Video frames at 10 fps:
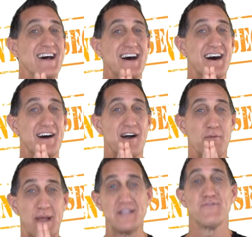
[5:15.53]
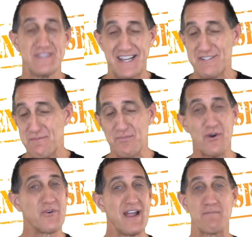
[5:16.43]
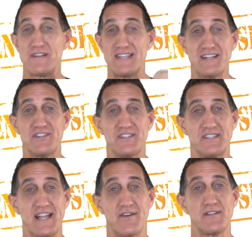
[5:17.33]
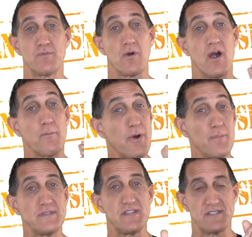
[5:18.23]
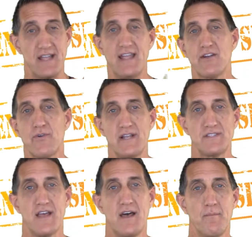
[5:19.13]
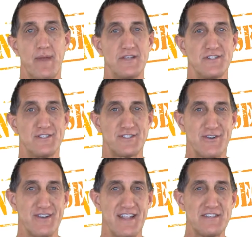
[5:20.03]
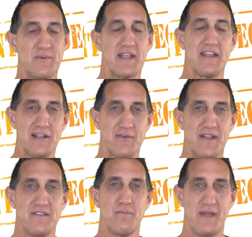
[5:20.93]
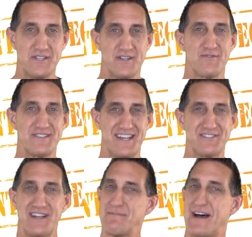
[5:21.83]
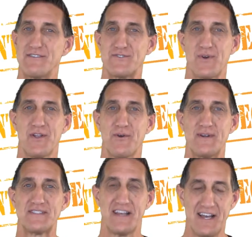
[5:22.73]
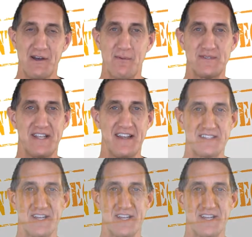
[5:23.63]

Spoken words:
our patient retention program, Retention Secrets, where our purpose is to increase patient certainty so we can increase patient retention. I'm Dr. Troy Dukowitz. We'll see you next